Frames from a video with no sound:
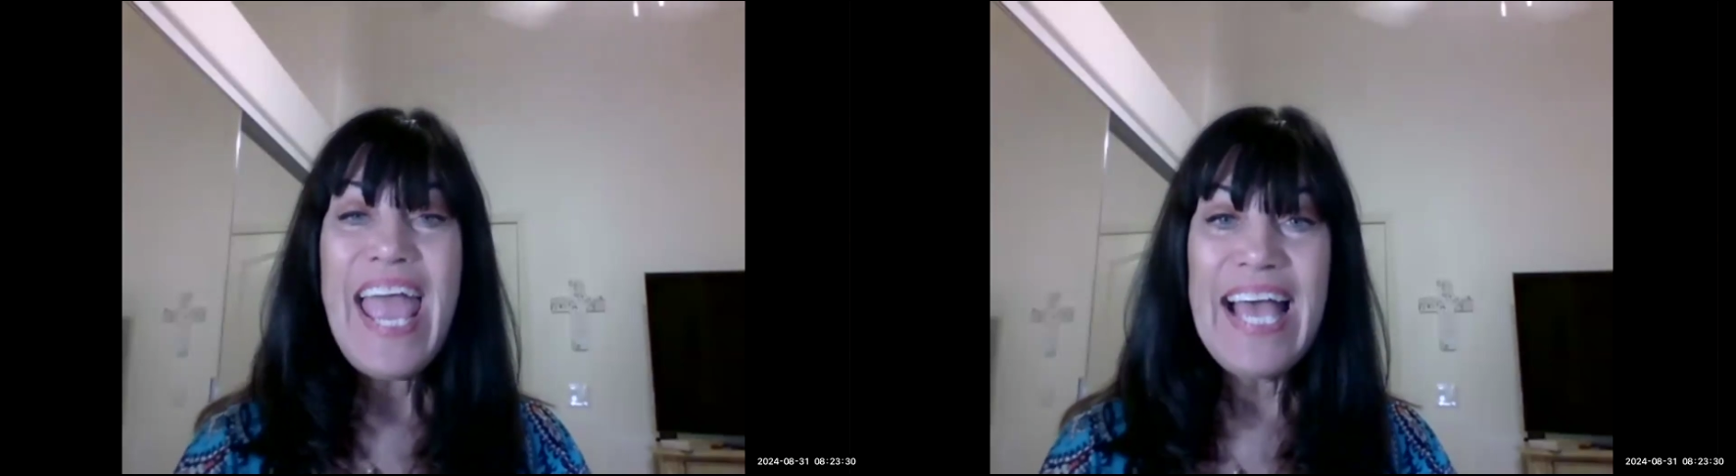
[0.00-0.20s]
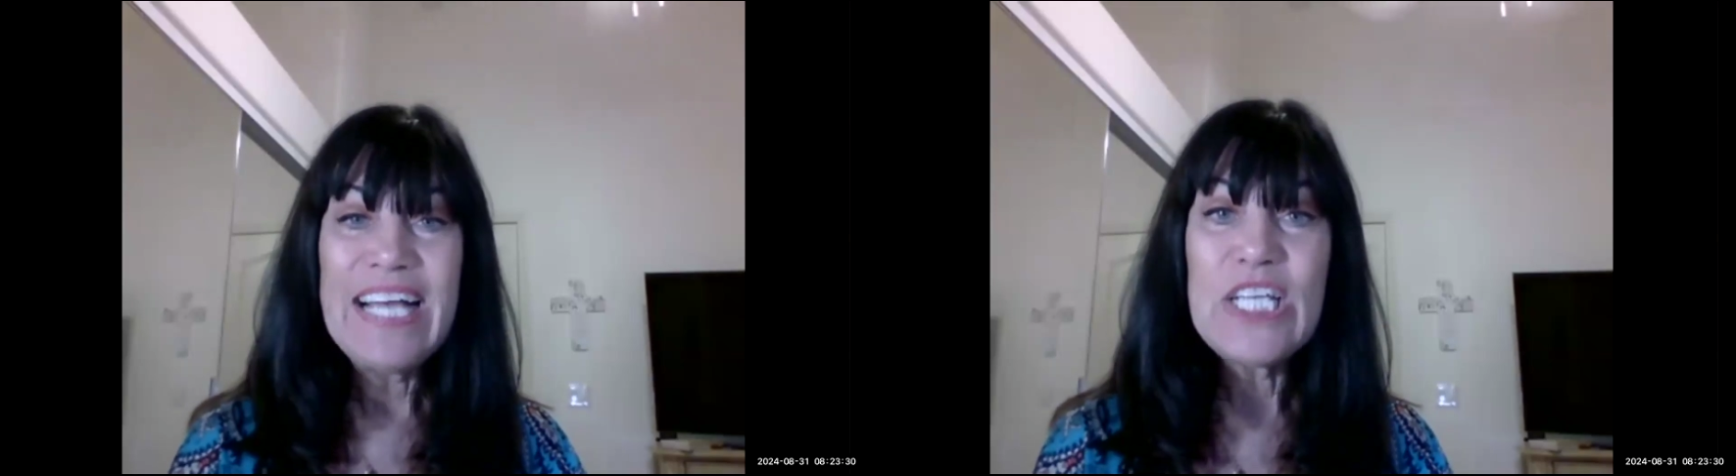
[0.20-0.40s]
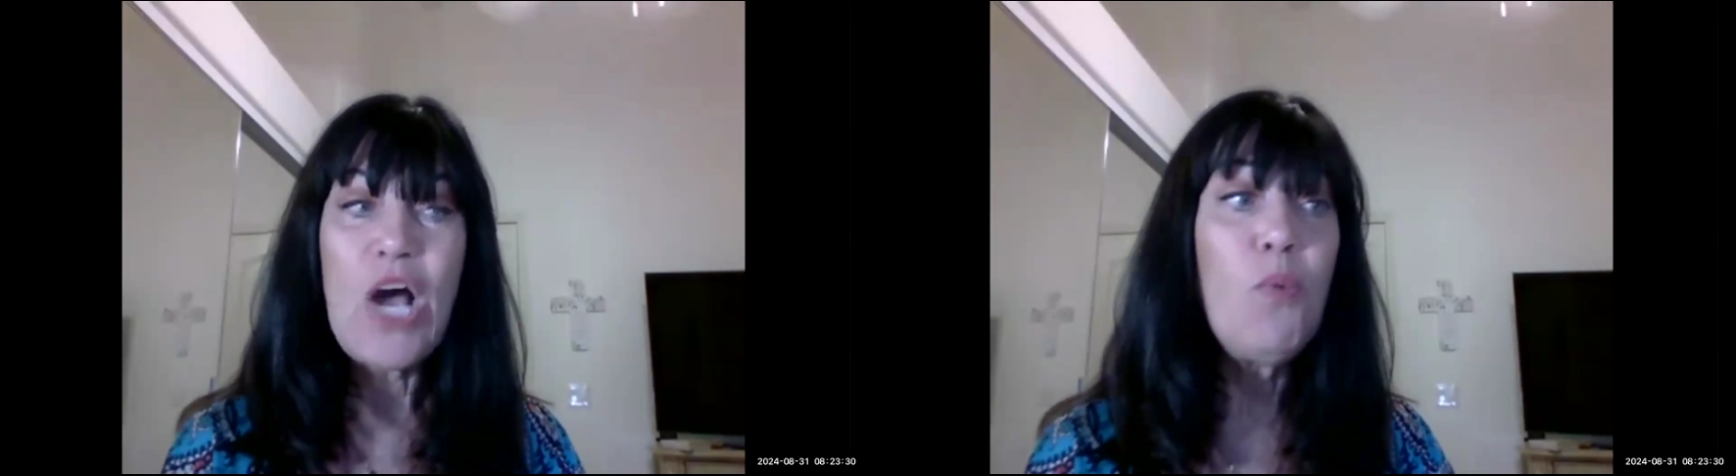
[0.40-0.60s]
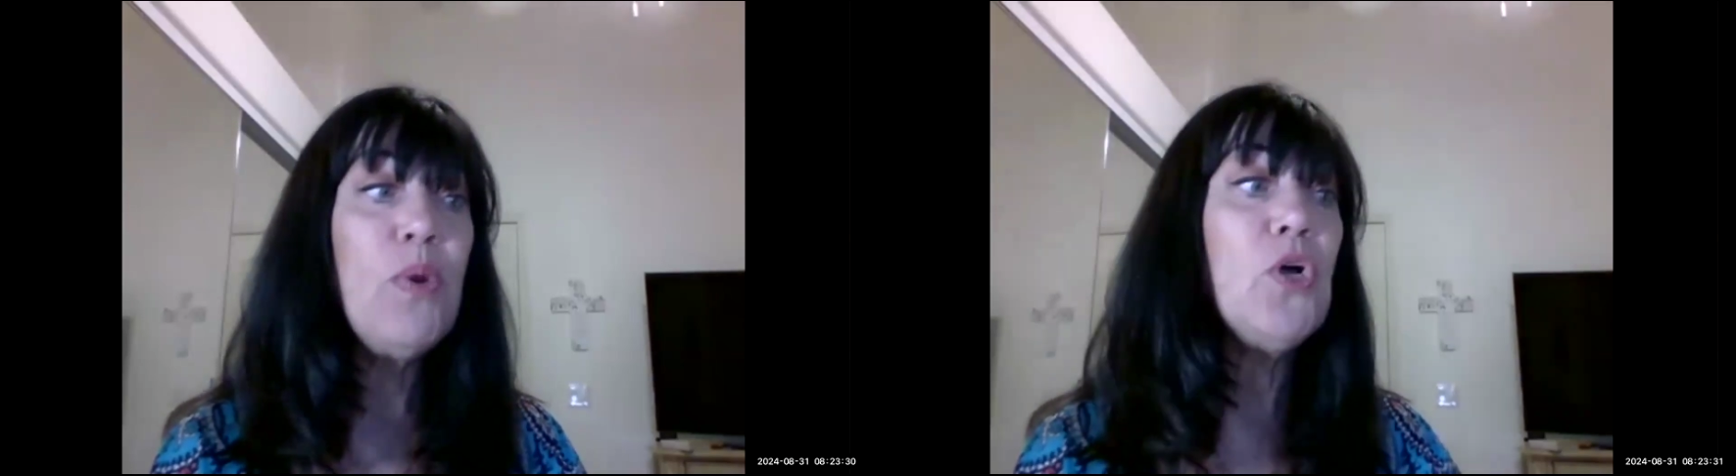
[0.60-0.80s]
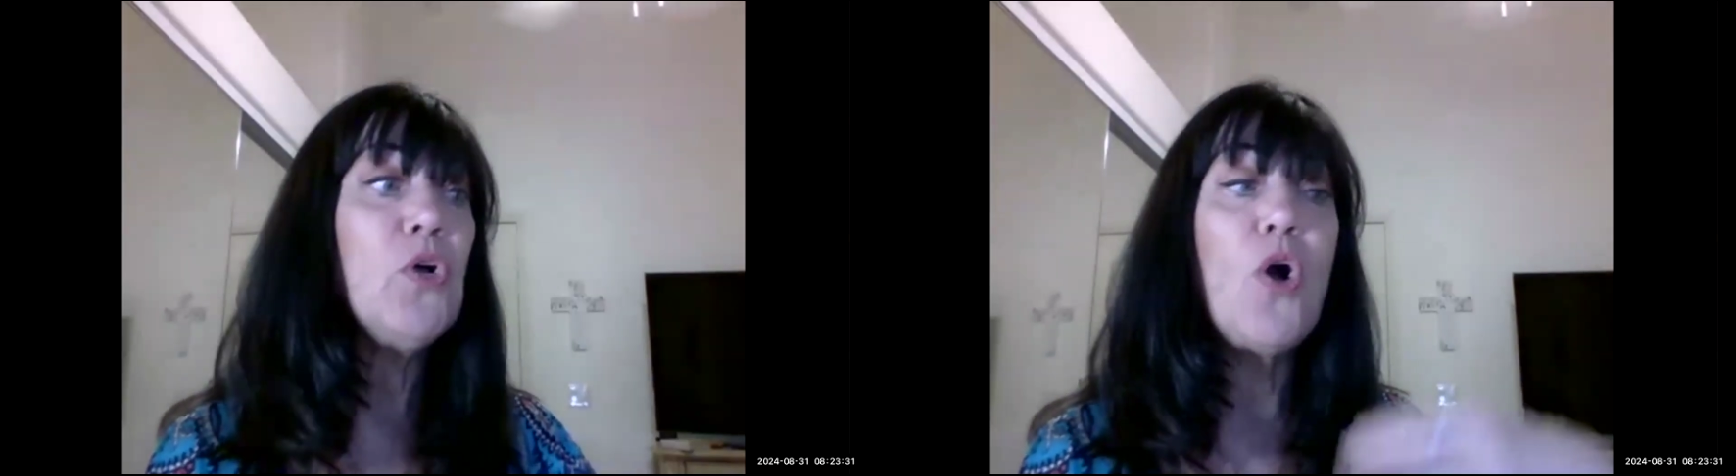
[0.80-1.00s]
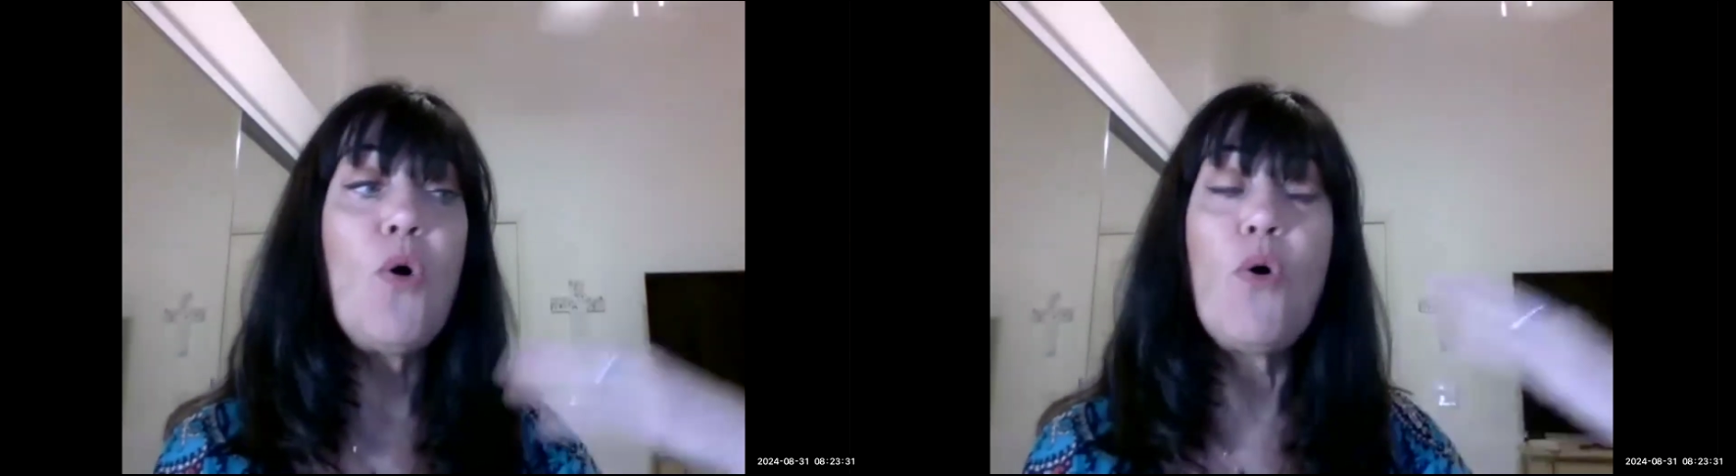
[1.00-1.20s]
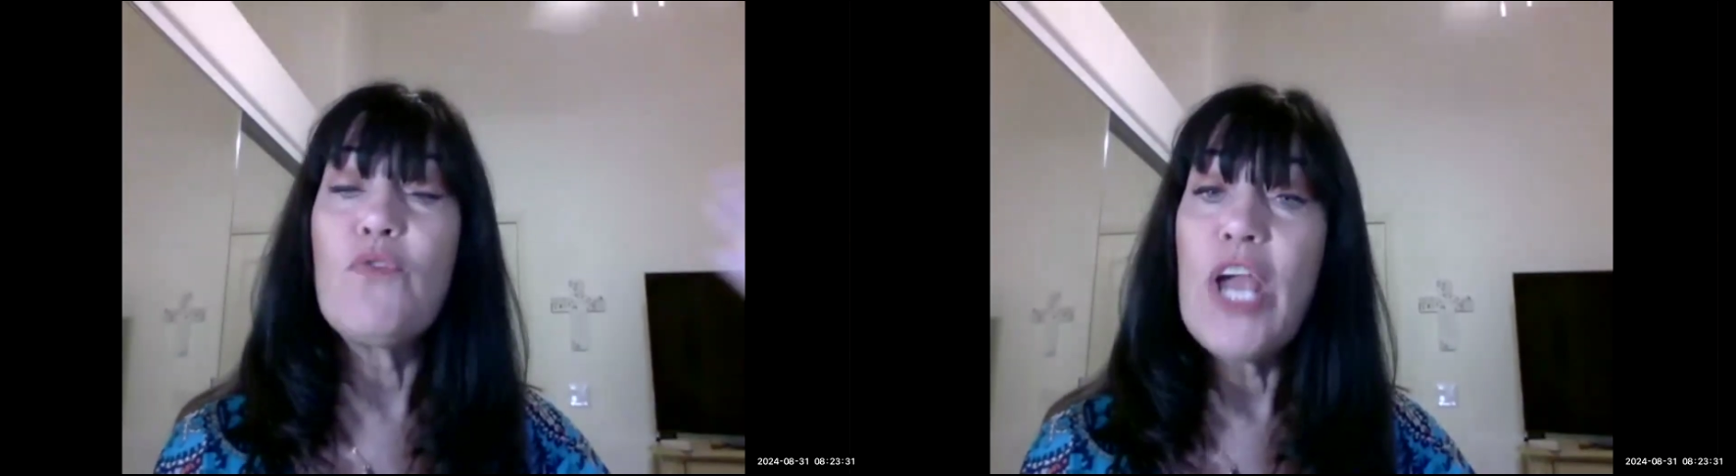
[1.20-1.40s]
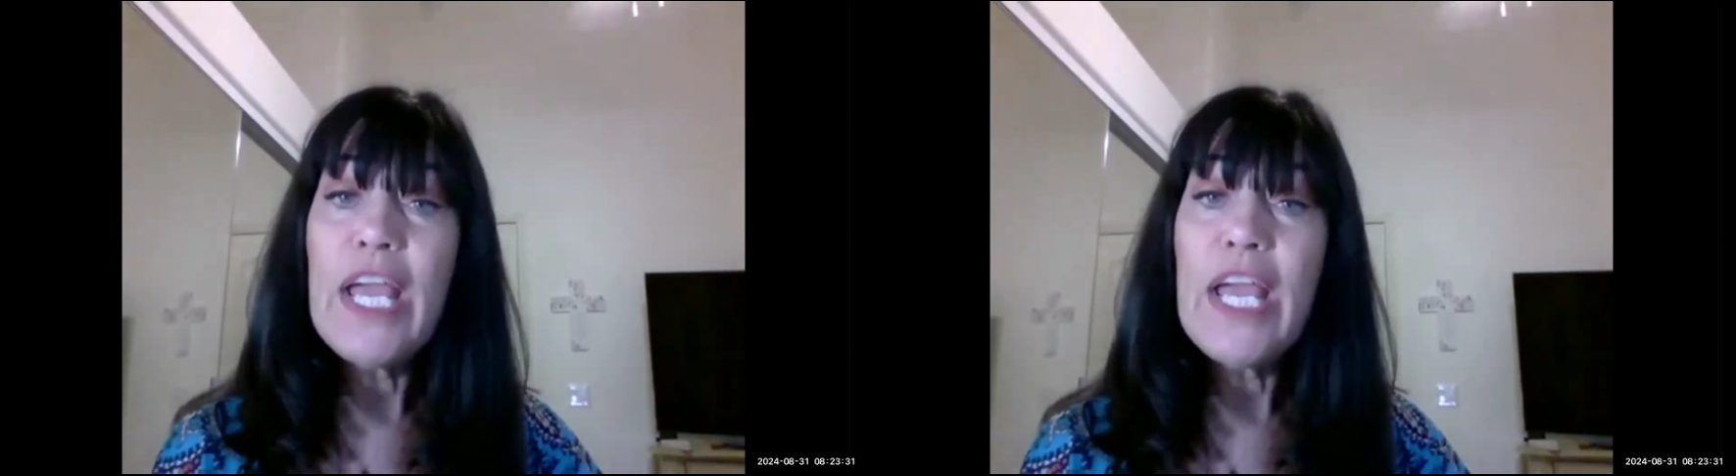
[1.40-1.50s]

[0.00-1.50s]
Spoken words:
And we'll go over